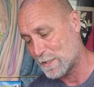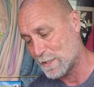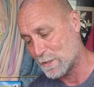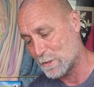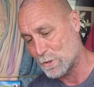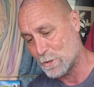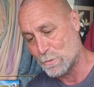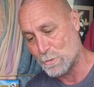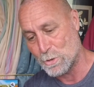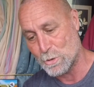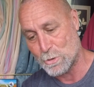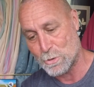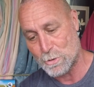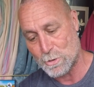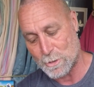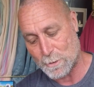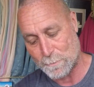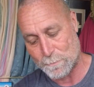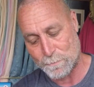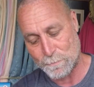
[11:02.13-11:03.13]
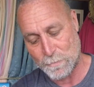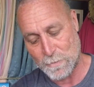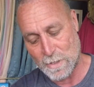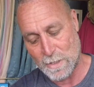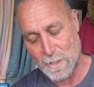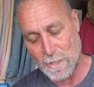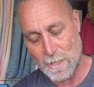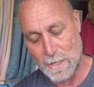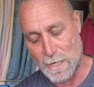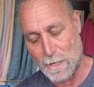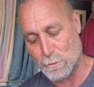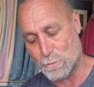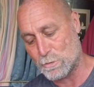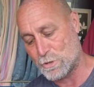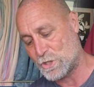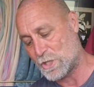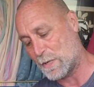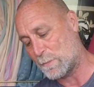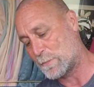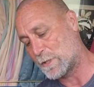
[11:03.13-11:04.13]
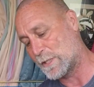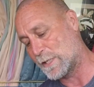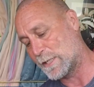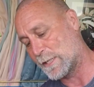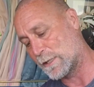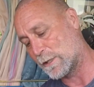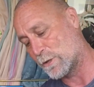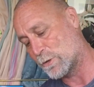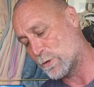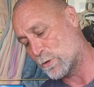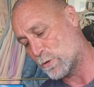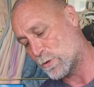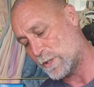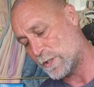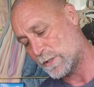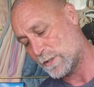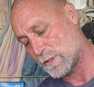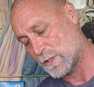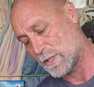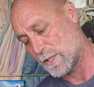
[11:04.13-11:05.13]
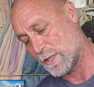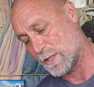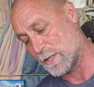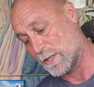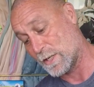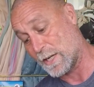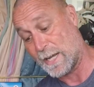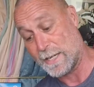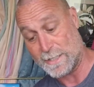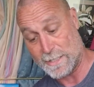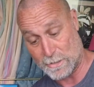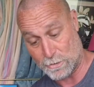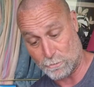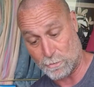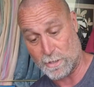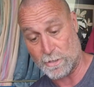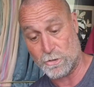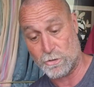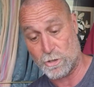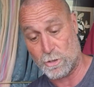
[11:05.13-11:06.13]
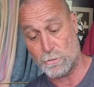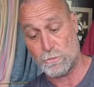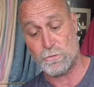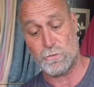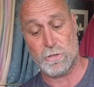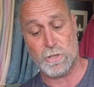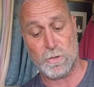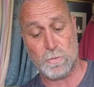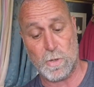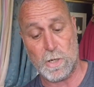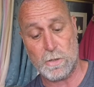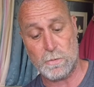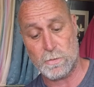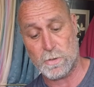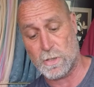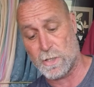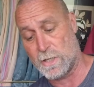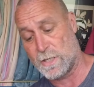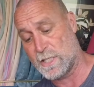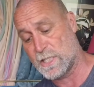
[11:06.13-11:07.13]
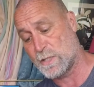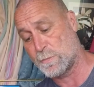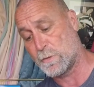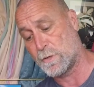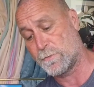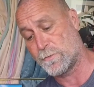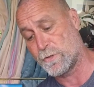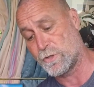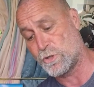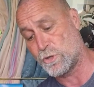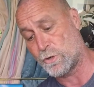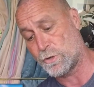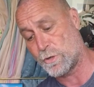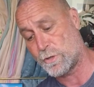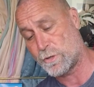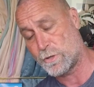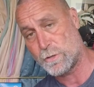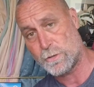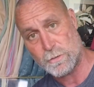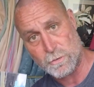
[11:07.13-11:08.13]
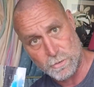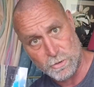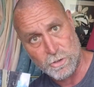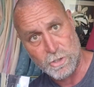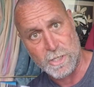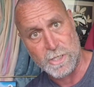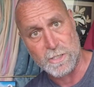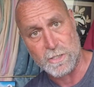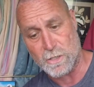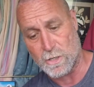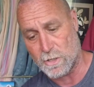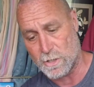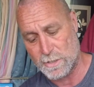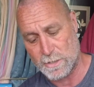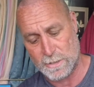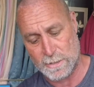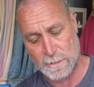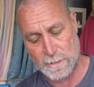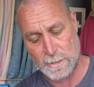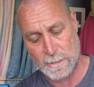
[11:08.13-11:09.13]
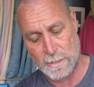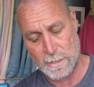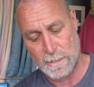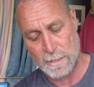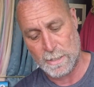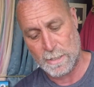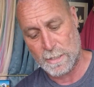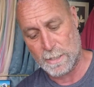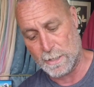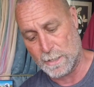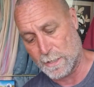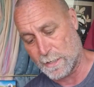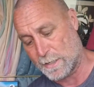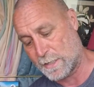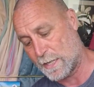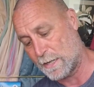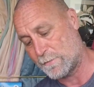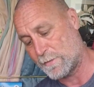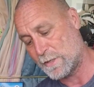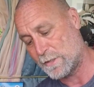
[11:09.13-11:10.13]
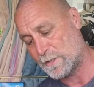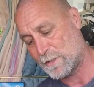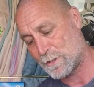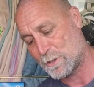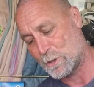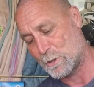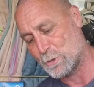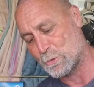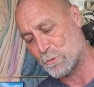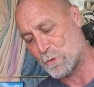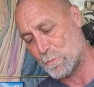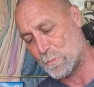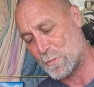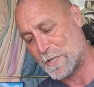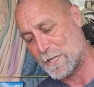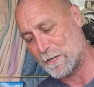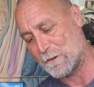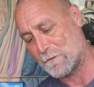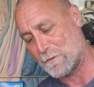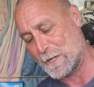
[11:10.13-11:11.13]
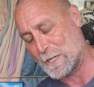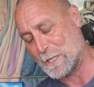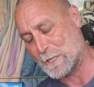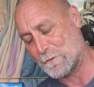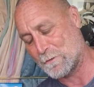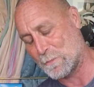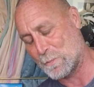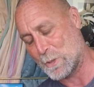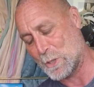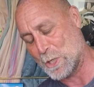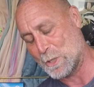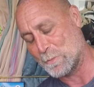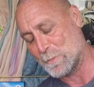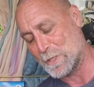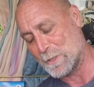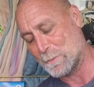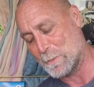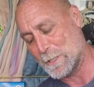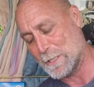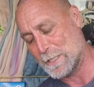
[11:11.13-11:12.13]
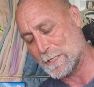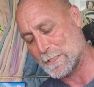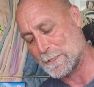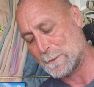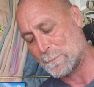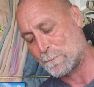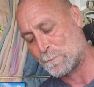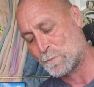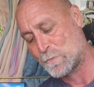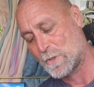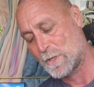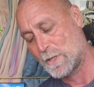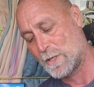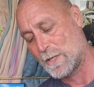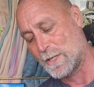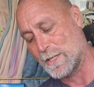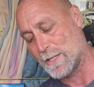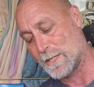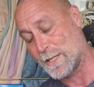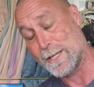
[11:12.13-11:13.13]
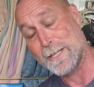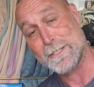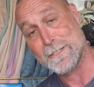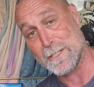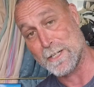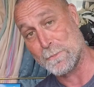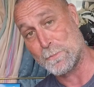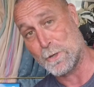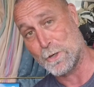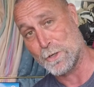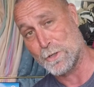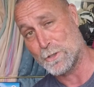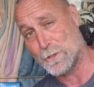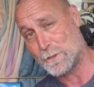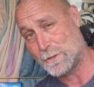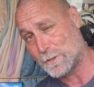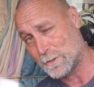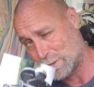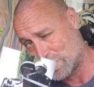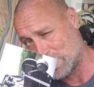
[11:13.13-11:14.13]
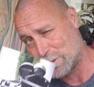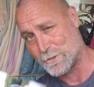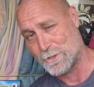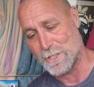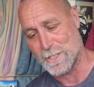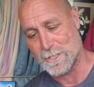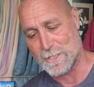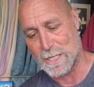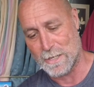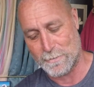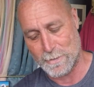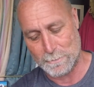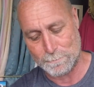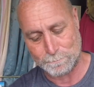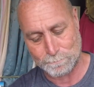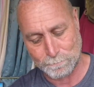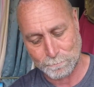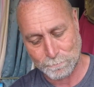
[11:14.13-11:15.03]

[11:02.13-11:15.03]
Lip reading: in New York, Harold Shamblin in Illinois, and his grandchildren as well, Elizabeth and Jonathan, cheers guys. Kevin, who's a repeat offender for buying me beers, in Kingston upon Hull, cheers Kevin.